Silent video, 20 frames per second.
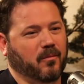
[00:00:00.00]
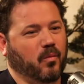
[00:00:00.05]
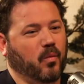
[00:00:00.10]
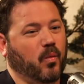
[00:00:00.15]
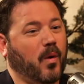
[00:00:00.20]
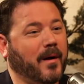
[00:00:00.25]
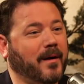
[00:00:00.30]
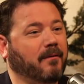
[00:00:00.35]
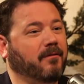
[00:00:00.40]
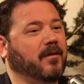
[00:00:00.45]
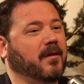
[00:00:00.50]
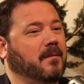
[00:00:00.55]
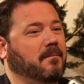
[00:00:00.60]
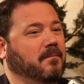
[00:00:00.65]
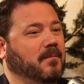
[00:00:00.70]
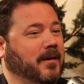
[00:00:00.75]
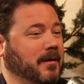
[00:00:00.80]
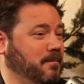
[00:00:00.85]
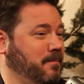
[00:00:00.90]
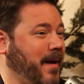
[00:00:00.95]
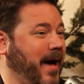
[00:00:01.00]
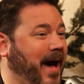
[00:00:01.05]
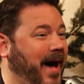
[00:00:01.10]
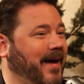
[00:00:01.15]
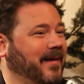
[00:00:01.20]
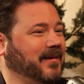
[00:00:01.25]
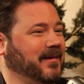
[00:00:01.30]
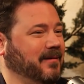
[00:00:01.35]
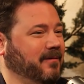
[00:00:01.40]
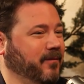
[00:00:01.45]
one of them can
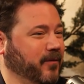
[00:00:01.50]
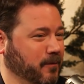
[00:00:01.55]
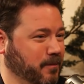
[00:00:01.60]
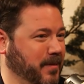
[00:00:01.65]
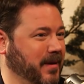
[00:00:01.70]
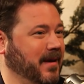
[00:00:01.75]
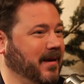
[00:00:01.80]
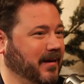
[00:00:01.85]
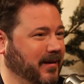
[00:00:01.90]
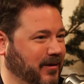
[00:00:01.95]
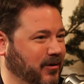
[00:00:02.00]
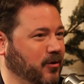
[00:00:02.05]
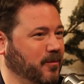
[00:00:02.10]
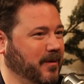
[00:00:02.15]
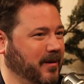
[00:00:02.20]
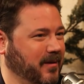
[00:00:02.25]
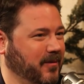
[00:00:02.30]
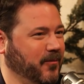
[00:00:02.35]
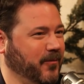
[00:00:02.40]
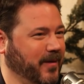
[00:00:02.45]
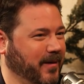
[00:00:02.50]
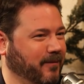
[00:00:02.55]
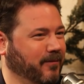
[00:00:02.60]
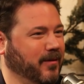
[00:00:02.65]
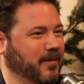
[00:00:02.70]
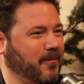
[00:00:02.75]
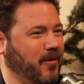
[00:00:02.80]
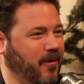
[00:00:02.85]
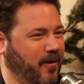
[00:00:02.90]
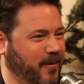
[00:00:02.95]
pass for being a human. One of
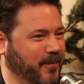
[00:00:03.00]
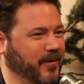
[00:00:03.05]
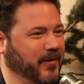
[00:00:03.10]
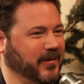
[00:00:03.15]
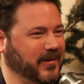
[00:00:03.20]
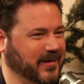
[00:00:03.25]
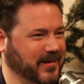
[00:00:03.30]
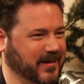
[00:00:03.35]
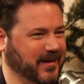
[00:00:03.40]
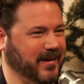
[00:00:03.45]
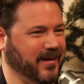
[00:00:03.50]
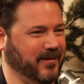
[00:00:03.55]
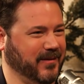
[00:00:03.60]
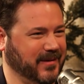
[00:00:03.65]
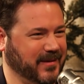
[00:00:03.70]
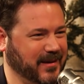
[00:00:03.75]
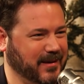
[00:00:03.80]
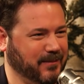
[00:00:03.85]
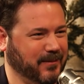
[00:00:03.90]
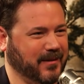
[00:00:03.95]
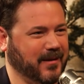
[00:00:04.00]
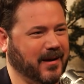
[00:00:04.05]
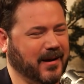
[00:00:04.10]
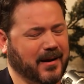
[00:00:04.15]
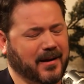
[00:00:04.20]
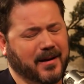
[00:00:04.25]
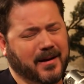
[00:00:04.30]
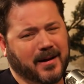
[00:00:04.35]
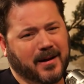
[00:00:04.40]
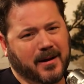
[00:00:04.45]
them almost, seems like
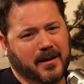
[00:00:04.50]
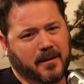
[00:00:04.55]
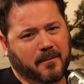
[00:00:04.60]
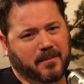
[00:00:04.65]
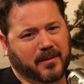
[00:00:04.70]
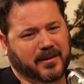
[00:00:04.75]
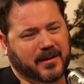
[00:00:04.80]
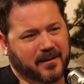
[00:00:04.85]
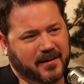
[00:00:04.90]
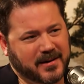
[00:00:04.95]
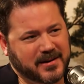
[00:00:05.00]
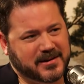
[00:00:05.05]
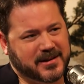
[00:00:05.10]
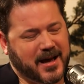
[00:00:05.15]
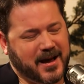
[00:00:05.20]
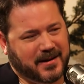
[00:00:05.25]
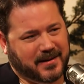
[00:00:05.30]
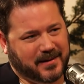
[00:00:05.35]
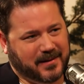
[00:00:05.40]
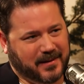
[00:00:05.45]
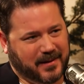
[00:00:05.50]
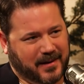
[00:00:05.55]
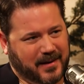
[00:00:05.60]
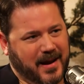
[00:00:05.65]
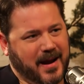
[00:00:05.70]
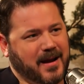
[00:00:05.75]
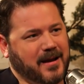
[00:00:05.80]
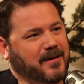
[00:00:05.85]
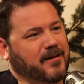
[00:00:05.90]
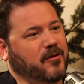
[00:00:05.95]
it. But there is that
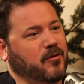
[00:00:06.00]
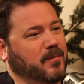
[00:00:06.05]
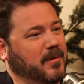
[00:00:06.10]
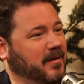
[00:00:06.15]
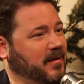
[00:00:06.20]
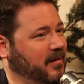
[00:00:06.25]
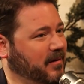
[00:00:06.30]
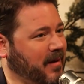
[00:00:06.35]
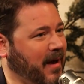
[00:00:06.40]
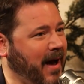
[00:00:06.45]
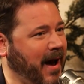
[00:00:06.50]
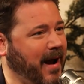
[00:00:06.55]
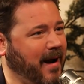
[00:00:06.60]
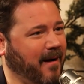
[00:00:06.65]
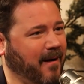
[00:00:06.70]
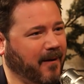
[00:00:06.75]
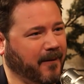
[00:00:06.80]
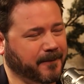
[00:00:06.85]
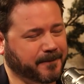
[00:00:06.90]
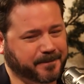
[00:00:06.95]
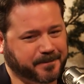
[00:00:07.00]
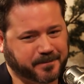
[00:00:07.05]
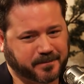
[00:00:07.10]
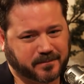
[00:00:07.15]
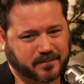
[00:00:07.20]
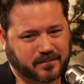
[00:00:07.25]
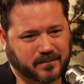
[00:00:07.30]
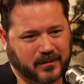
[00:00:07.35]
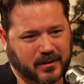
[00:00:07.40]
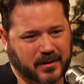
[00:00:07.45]
innate human desire
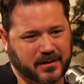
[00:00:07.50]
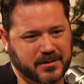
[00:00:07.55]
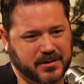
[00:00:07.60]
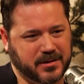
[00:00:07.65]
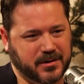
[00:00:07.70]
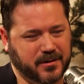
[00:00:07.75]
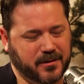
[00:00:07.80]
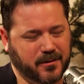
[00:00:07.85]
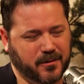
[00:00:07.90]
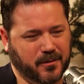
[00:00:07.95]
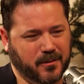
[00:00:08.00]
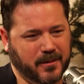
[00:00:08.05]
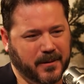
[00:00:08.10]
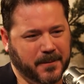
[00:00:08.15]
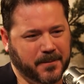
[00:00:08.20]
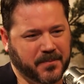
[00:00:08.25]
to